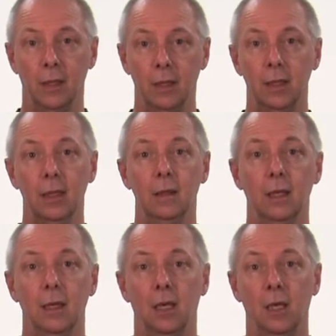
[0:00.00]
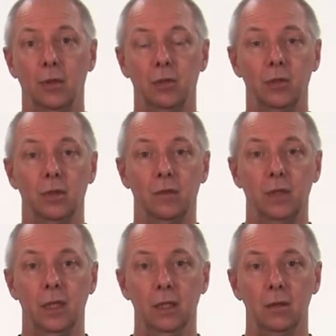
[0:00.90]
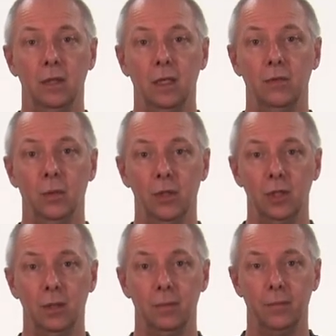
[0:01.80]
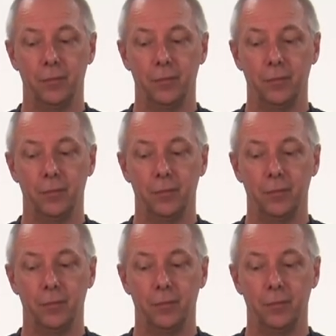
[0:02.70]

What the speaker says: Okay, I hope you enjoyed the video. Thank you for watching.